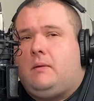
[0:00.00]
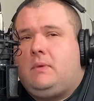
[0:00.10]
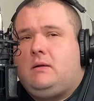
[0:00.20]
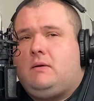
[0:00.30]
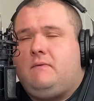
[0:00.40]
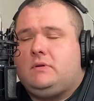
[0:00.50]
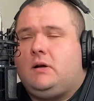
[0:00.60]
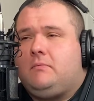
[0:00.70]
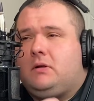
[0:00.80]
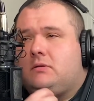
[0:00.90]
not even
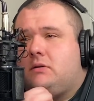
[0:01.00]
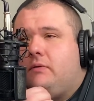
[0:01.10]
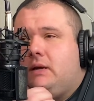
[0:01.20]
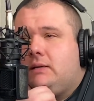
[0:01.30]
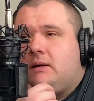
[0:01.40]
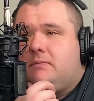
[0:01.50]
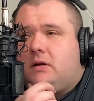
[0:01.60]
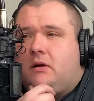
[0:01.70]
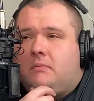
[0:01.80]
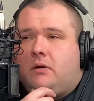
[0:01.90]
talking about screens. I'm
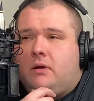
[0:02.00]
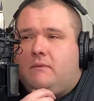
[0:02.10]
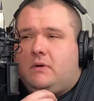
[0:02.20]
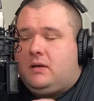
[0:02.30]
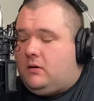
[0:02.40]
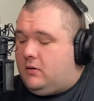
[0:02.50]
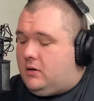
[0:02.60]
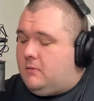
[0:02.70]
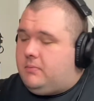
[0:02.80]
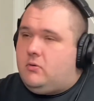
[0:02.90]
talking about even the
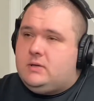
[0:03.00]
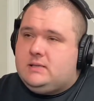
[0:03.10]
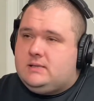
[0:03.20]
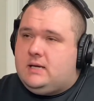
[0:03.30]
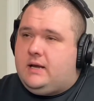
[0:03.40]
components inside.